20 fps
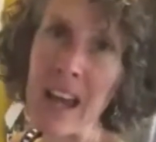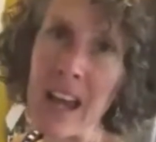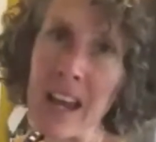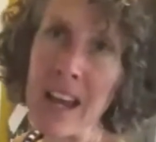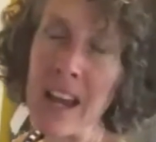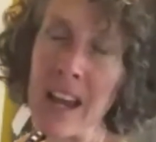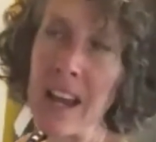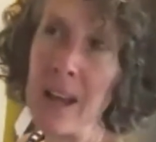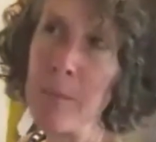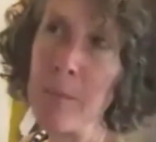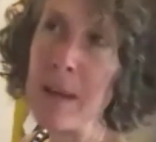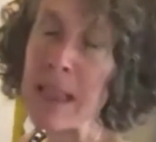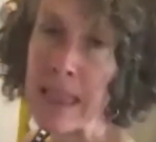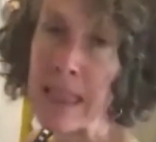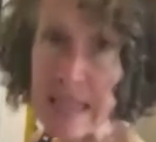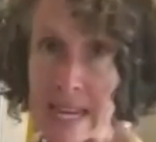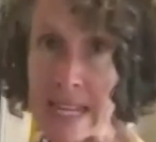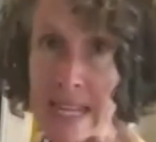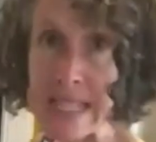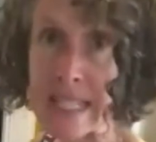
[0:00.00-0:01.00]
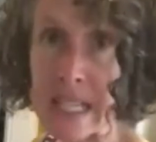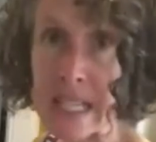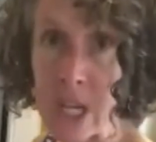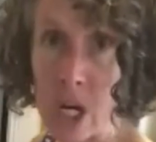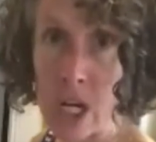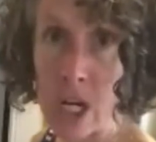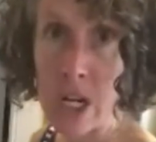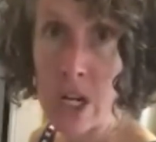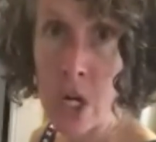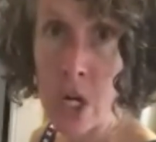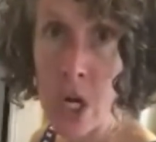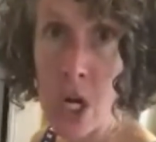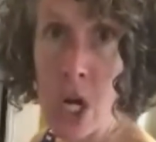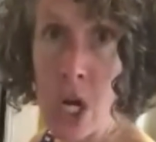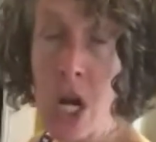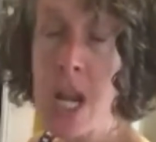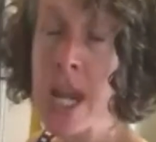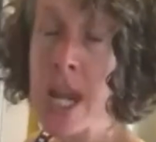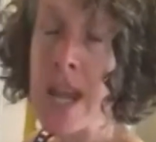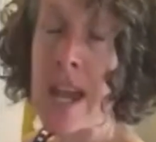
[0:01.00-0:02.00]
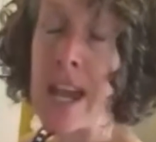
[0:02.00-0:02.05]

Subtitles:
I am a lazy gardener